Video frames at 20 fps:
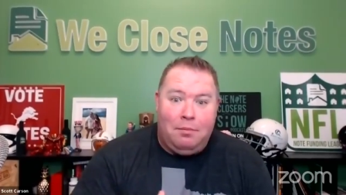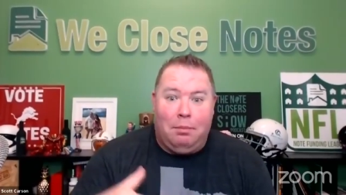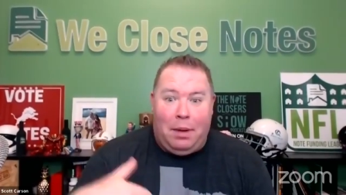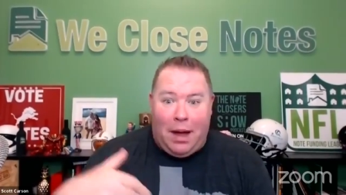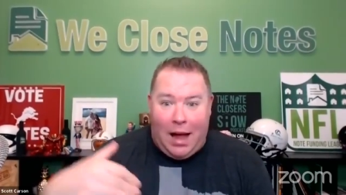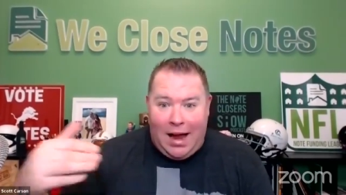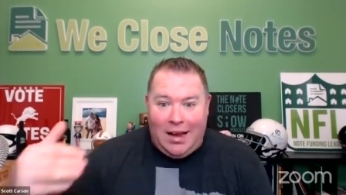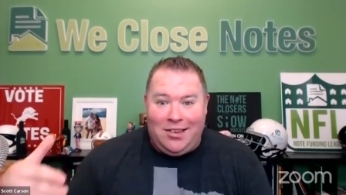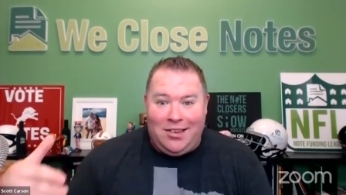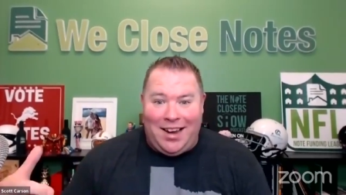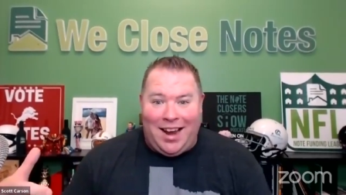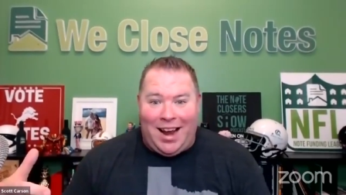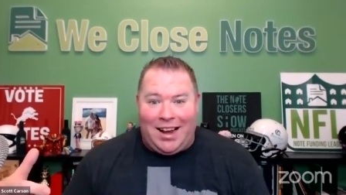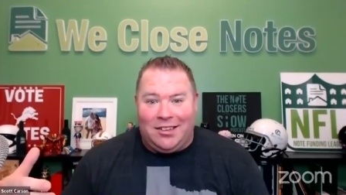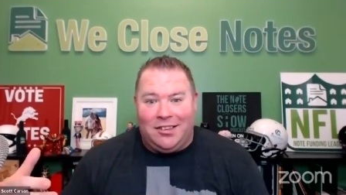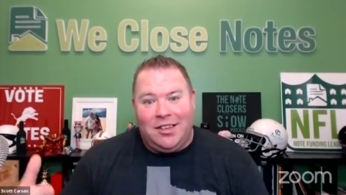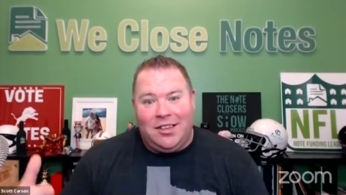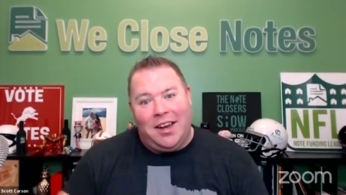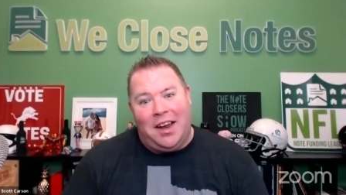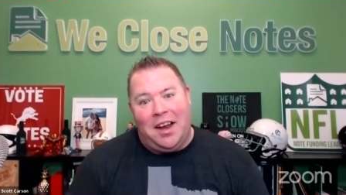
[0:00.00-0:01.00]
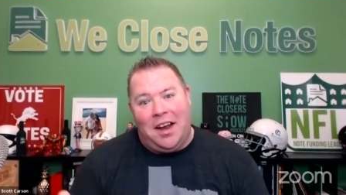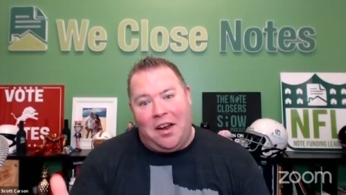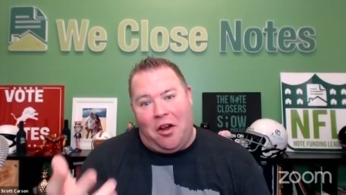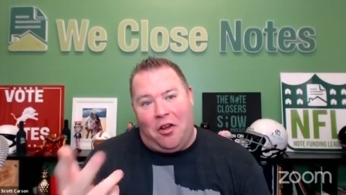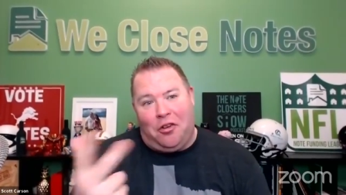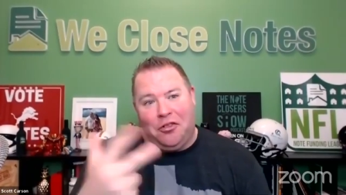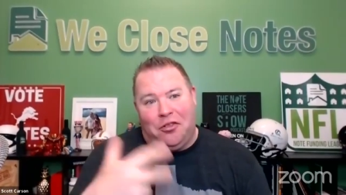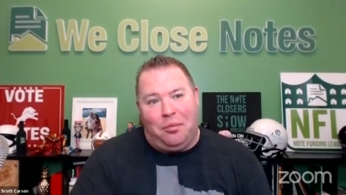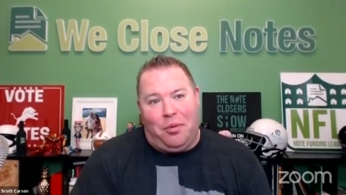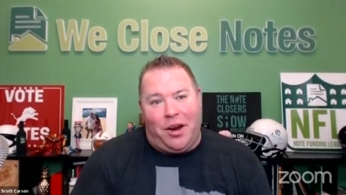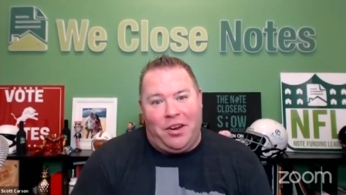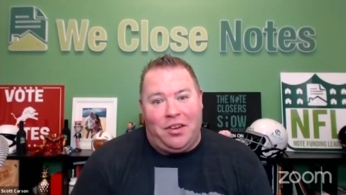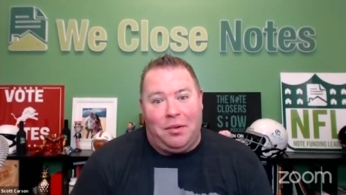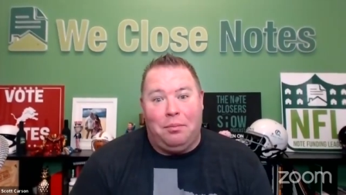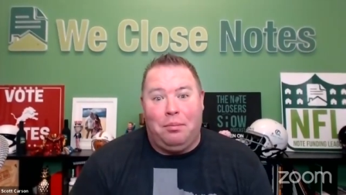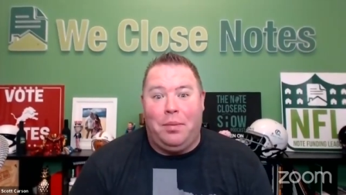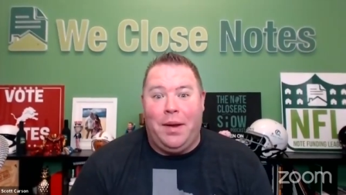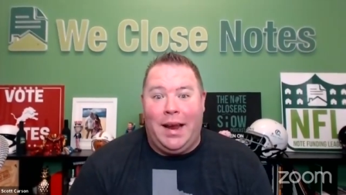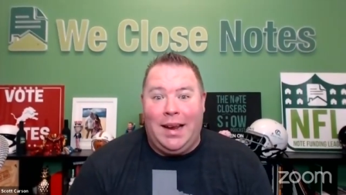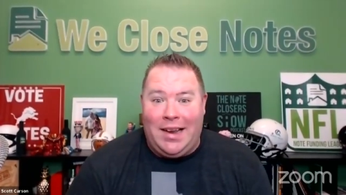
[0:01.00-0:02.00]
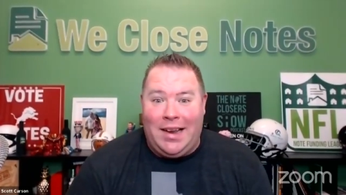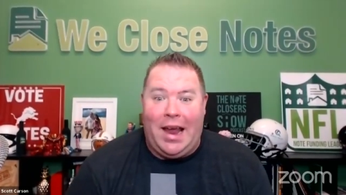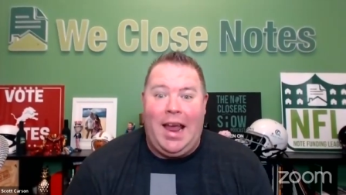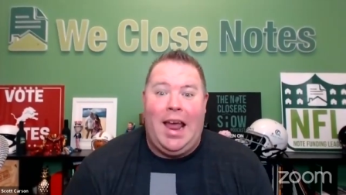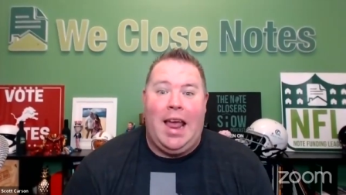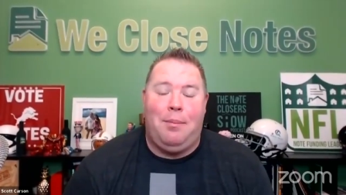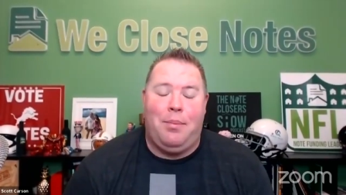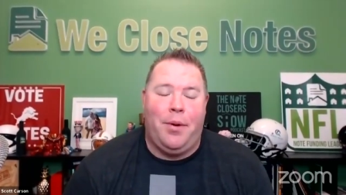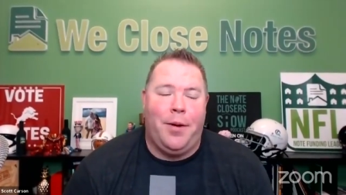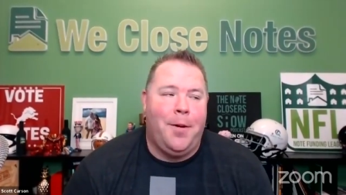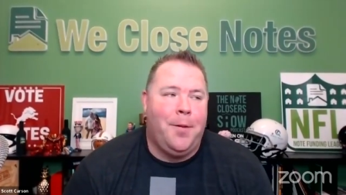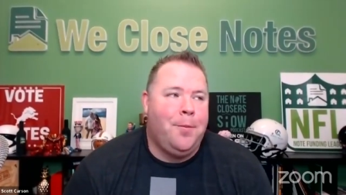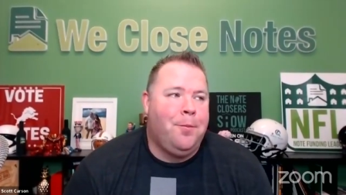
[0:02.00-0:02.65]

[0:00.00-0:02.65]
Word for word: buys an asset, and then also brings a big tape.